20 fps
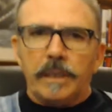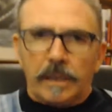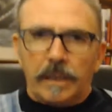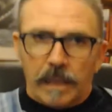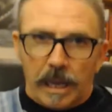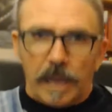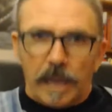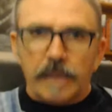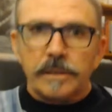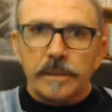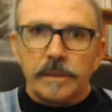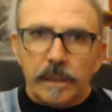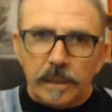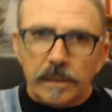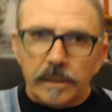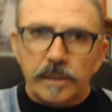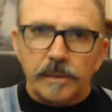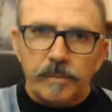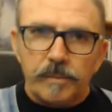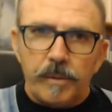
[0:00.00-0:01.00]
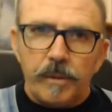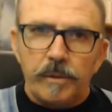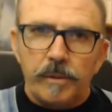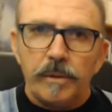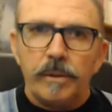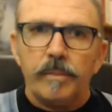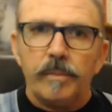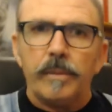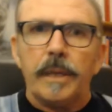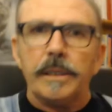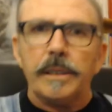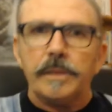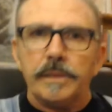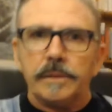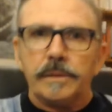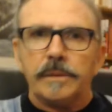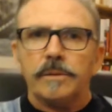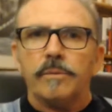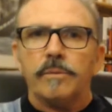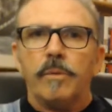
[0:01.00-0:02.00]
largely the spirit of the place is
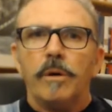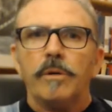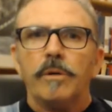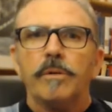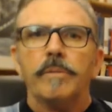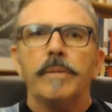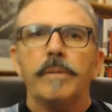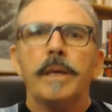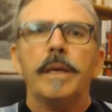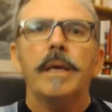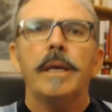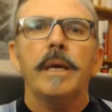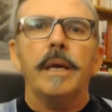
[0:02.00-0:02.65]
it's welcoming.